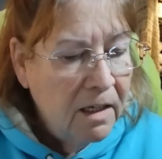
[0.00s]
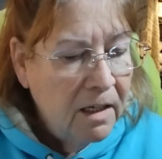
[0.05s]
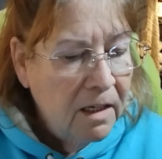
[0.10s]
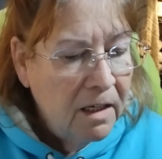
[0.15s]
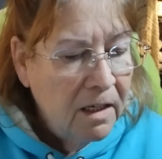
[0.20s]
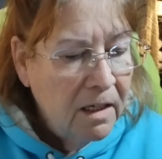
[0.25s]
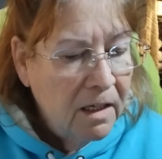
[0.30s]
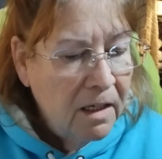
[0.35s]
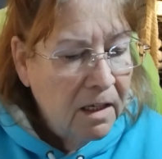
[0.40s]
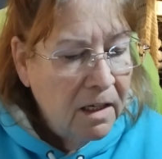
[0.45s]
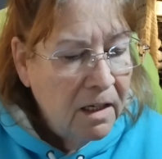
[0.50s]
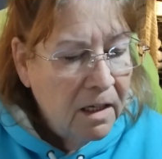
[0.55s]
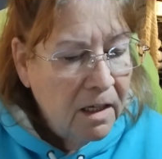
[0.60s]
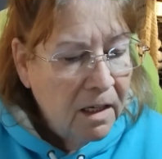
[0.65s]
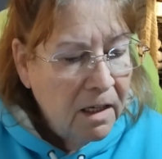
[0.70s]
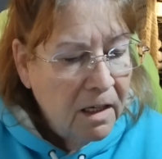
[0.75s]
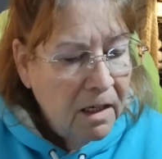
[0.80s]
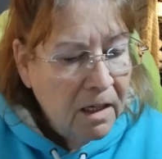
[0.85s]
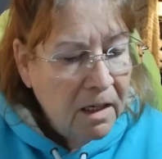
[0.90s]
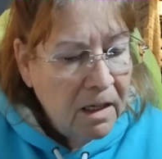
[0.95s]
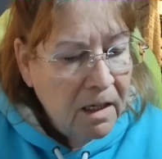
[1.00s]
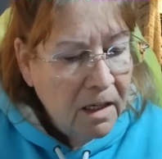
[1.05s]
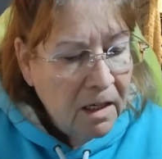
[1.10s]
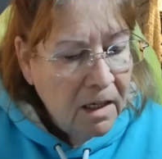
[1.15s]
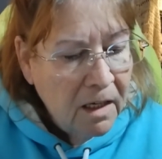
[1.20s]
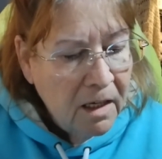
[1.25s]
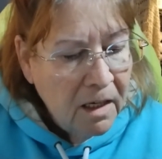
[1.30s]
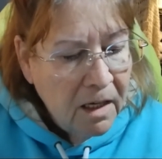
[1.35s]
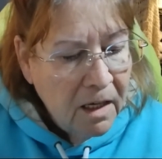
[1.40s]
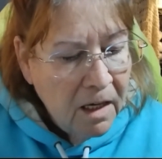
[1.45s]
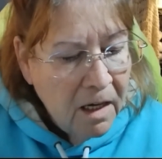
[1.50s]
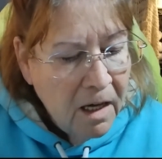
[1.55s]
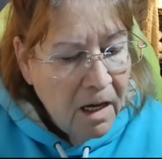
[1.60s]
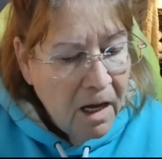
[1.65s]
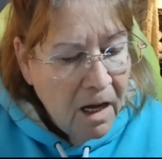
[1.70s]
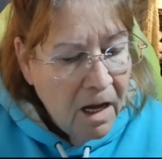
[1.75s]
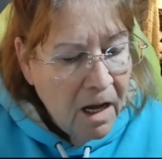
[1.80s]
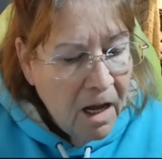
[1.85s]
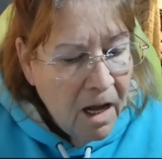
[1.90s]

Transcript: [no speech]